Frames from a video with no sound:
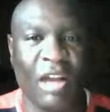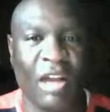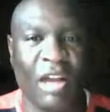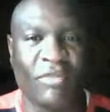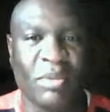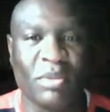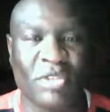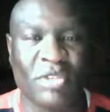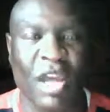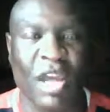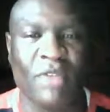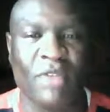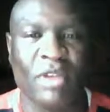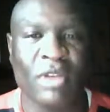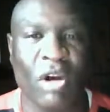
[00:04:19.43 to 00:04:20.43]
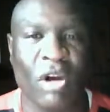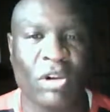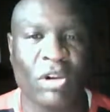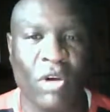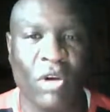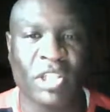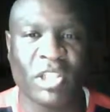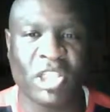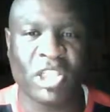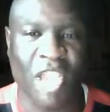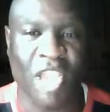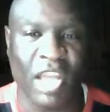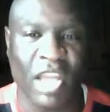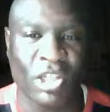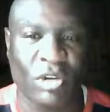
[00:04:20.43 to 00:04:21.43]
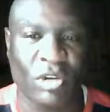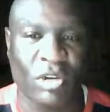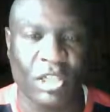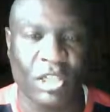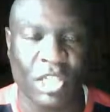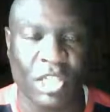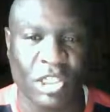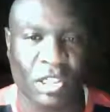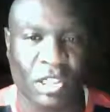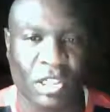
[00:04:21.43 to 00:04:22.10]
of themselves are going to change your condition.